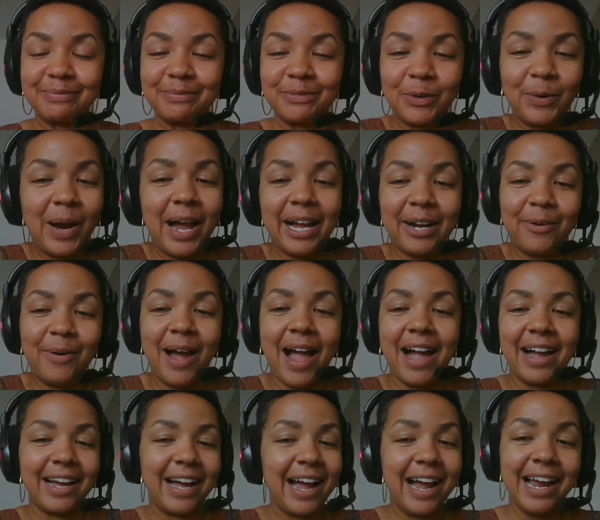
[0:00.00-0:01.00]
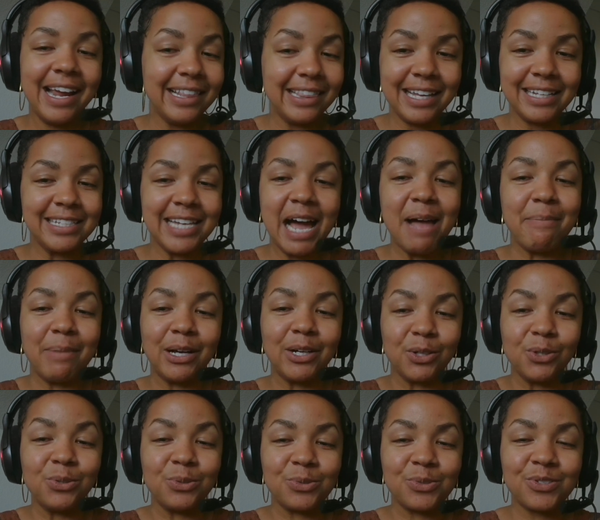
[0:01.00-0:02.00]
Quack, quack. I ain't that type of
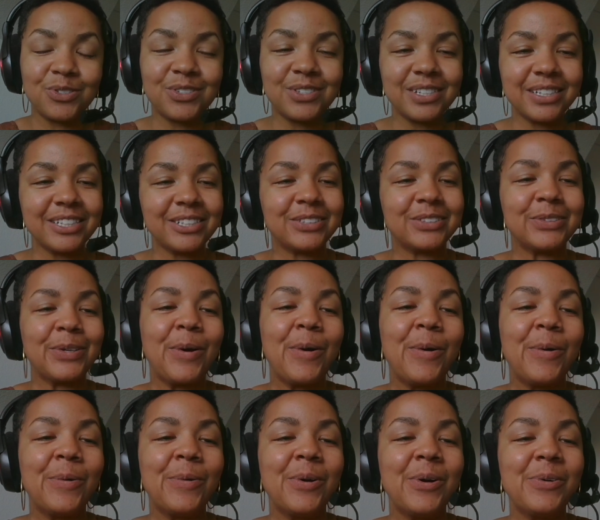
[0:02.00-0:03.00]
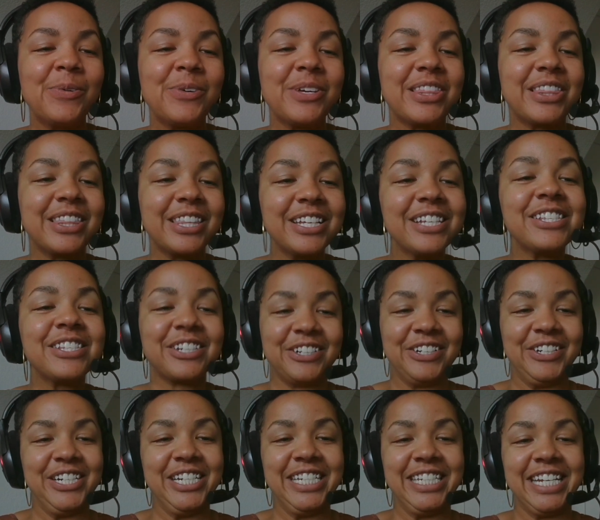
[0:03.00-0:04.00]
goose. So with this
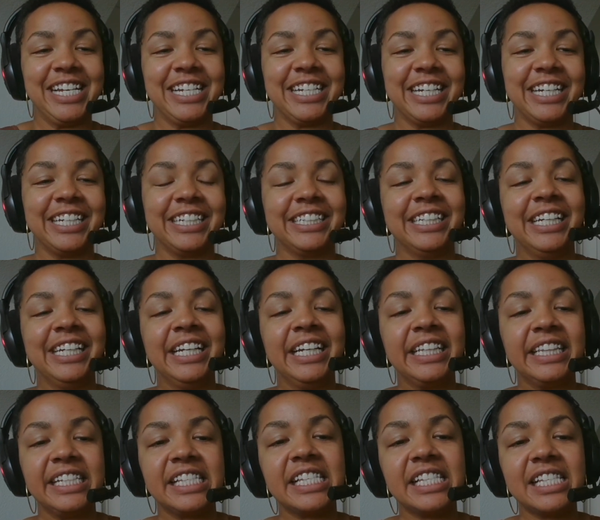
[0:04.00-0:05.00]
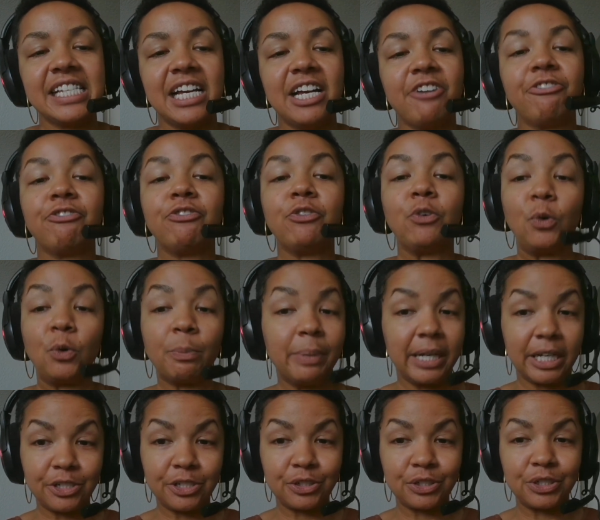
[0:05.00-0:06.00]
current data, this is not a full
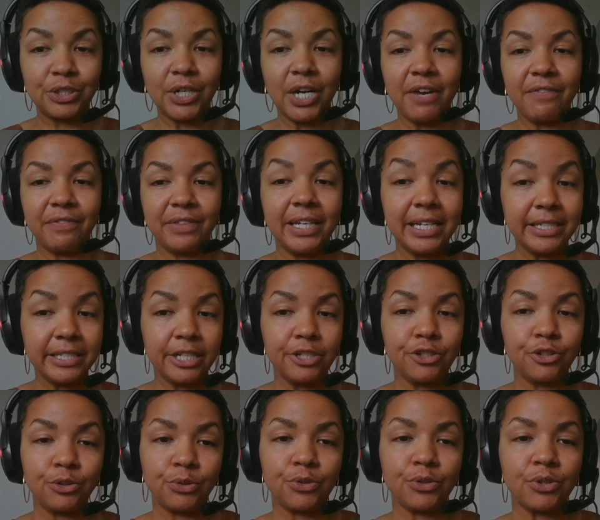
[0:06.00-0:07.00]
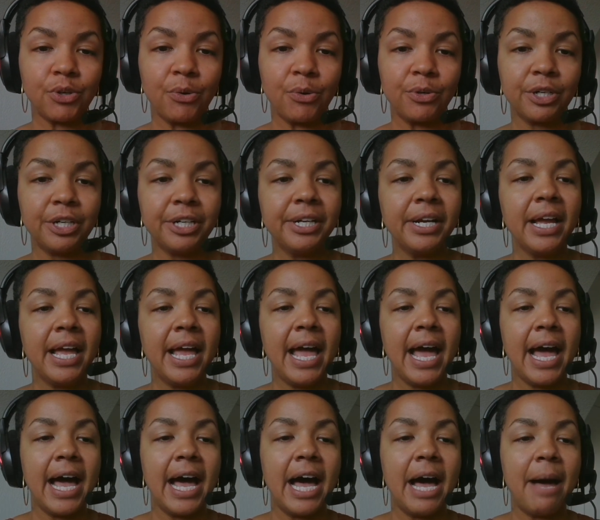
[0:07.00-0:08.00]
picture of the intentional stoner
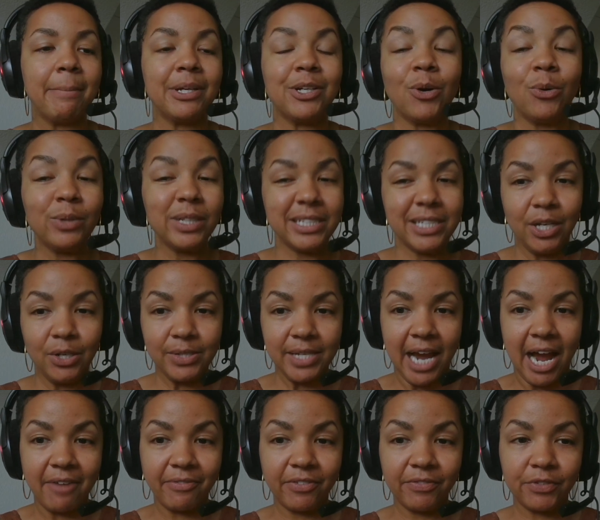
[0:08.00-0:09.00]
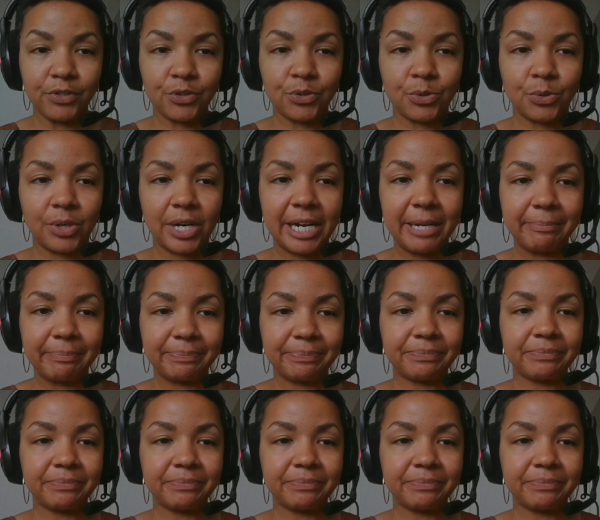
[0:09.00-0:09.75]
and only tells half of a story.